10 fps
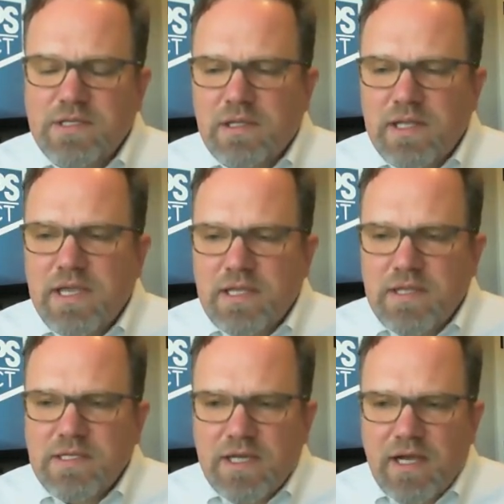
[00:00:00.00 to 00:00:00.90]
a leak in
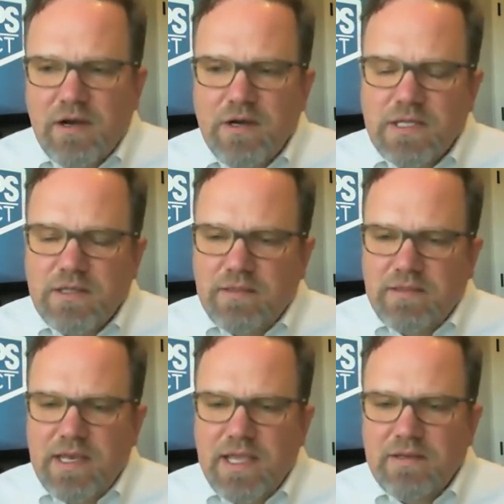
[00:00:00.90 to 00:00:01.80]
these tires and that
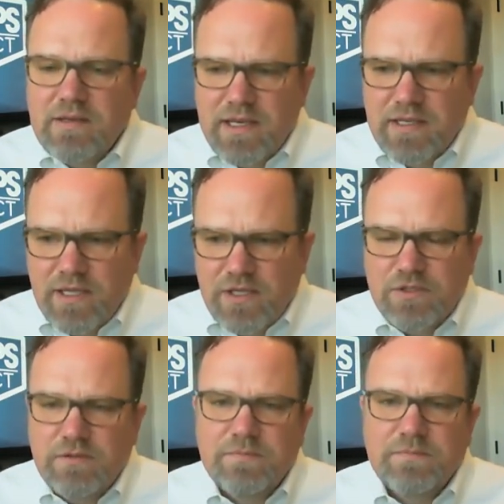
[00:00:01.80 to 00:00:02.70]
they need
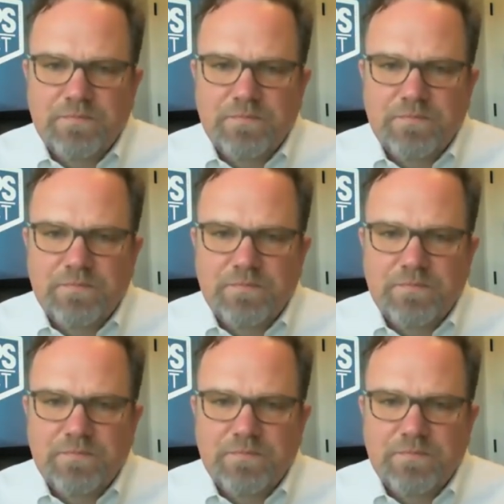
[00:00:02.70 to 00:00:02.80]
attention.